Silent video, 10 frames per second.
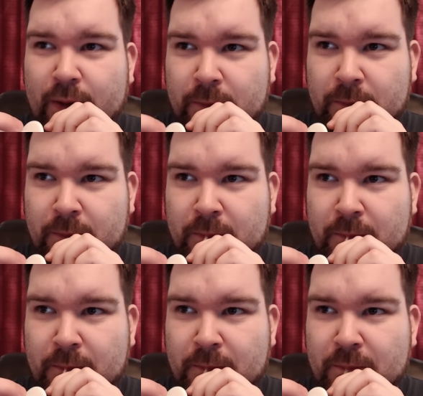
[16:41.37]

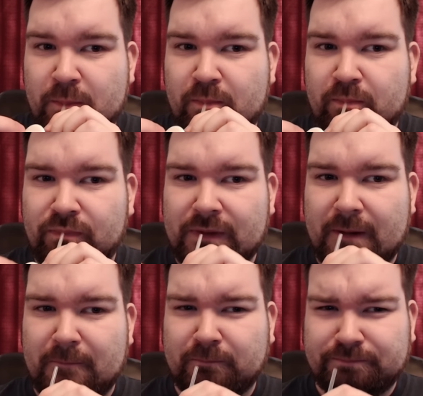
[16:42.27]

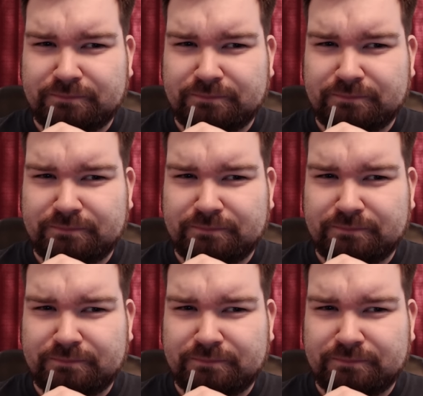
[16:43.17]
No one is speaking in this clip.